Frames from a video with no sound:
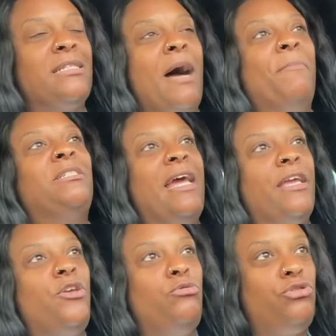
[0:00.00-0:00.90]
I'm going to
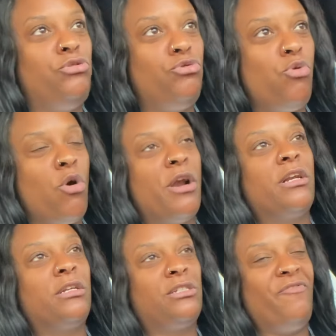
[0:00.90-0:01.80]
take you to court
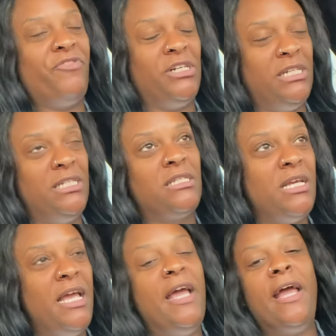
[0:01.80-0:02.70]
the fullest,
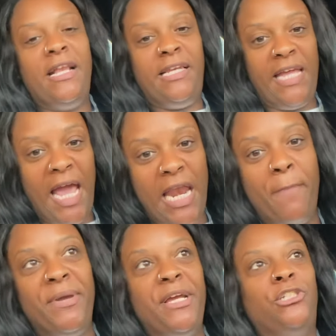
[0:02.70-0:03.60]
and then
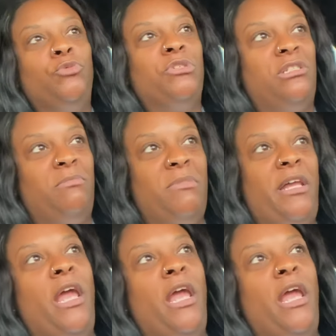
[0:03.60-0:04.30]
I'm going to hit you with some money.